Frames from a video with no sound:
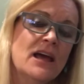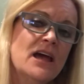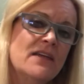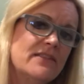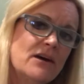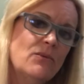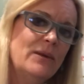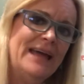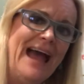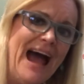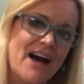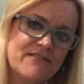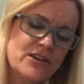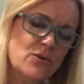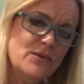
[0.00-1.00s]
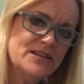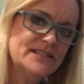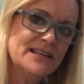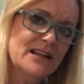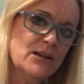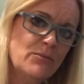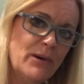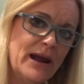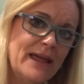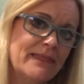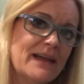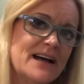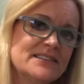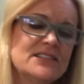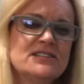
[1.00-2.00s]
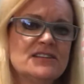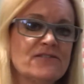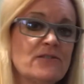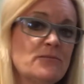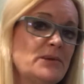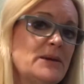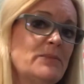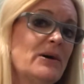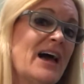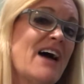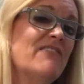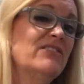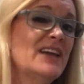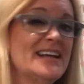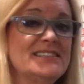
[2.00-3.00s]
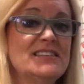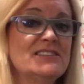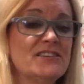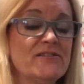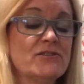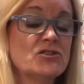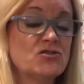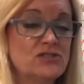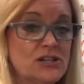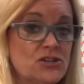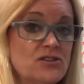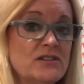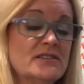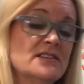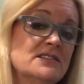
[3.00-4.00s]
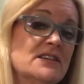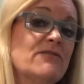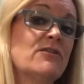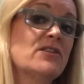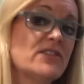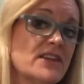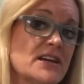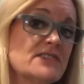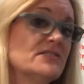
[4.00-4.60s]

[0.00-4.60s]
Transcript: that we have that we celebrate, lots of different people have lots of different traditions and different things